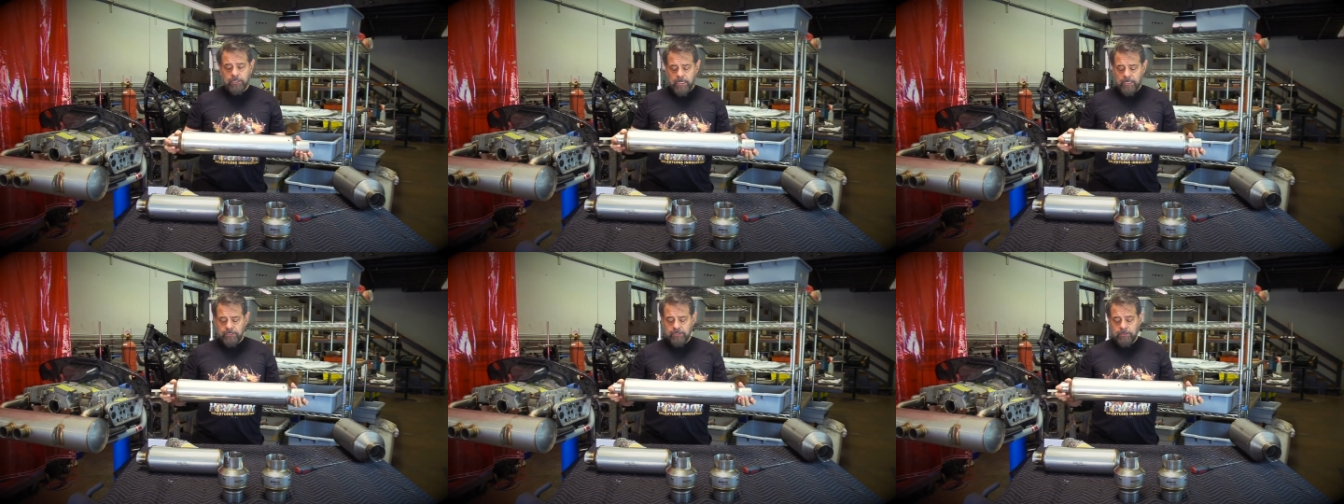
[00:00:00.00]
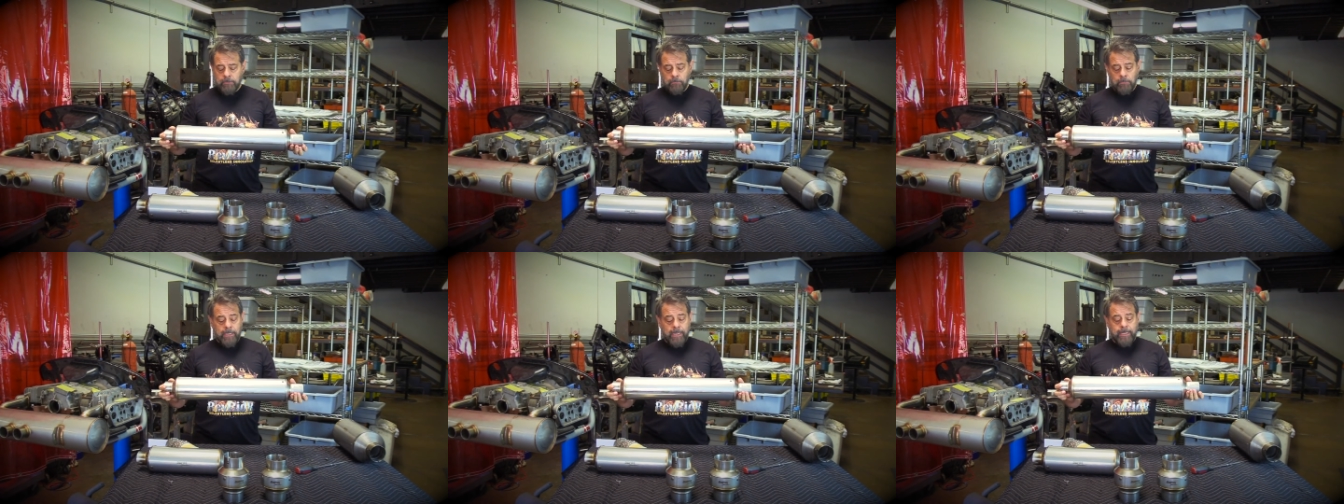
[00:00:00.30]

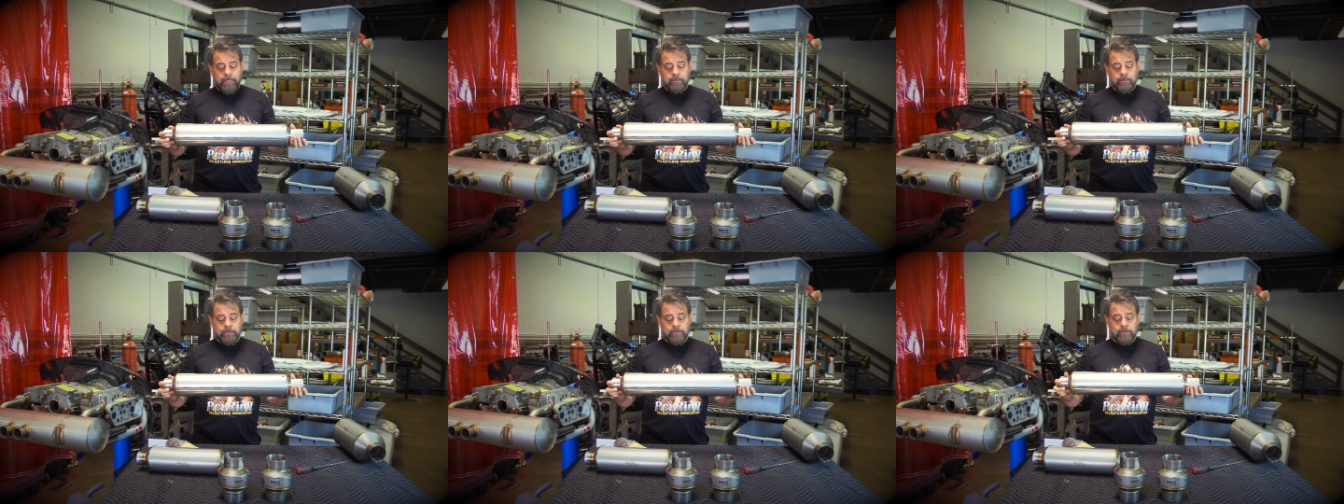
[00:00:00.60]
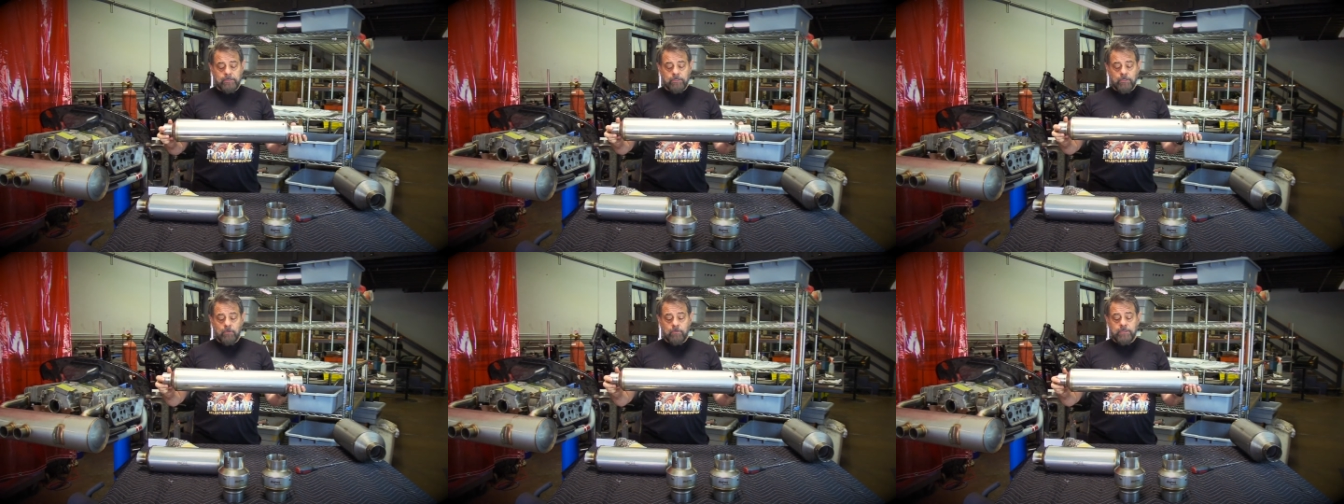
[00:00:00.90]
custom lengths.
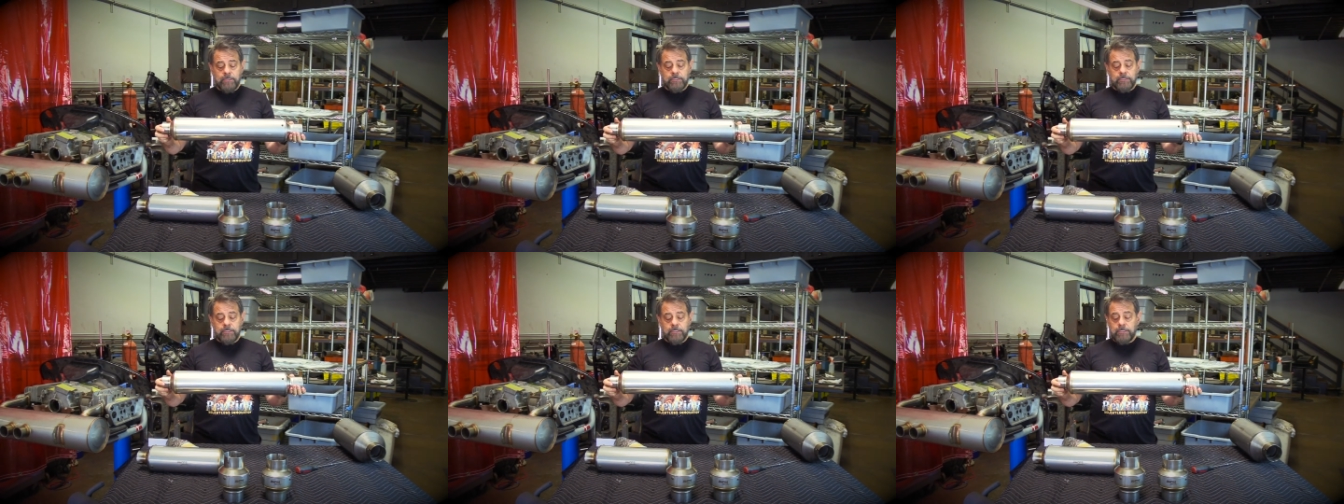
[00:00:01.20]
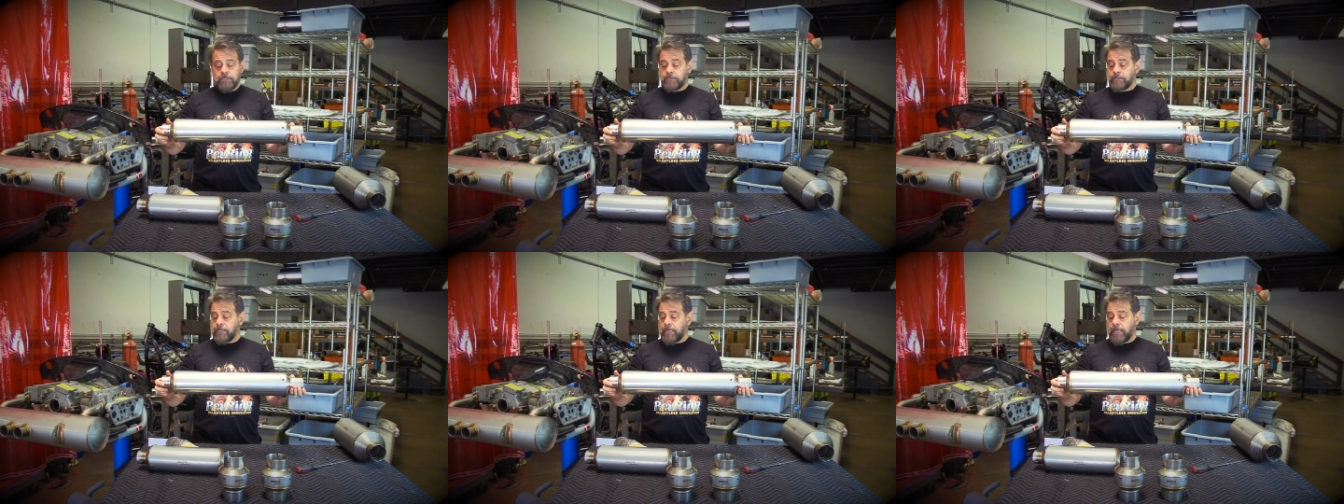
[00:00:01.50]
So this
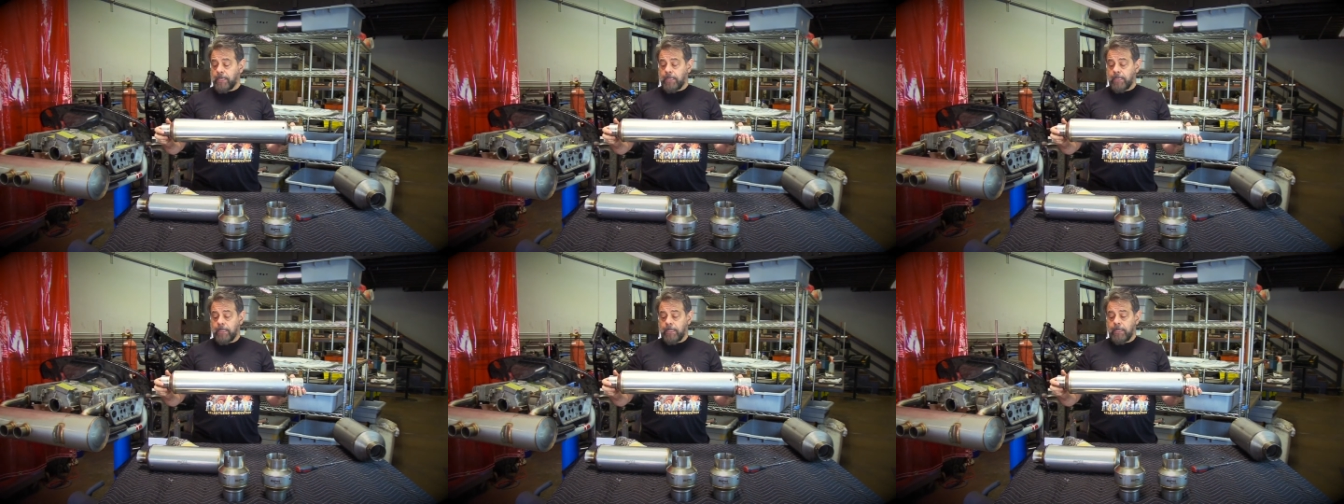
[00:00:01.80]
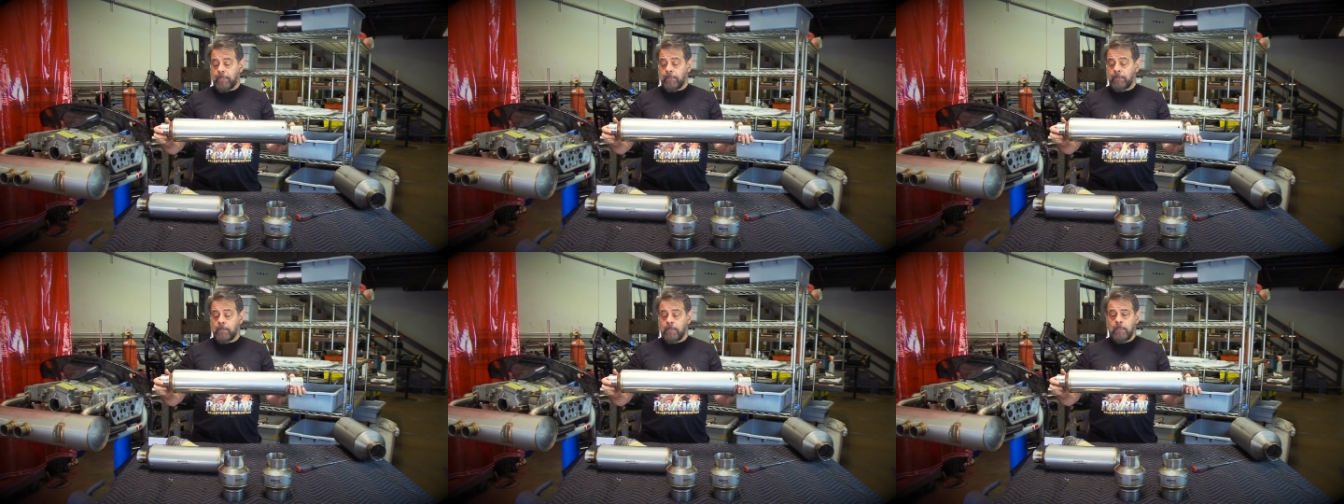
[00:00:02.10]
is
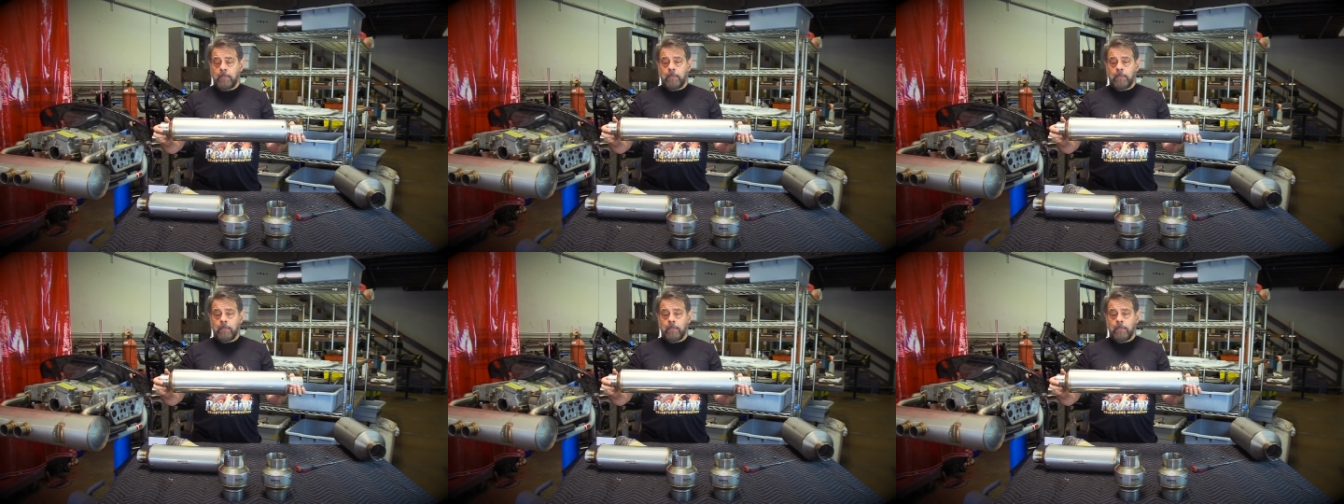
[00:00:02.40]
a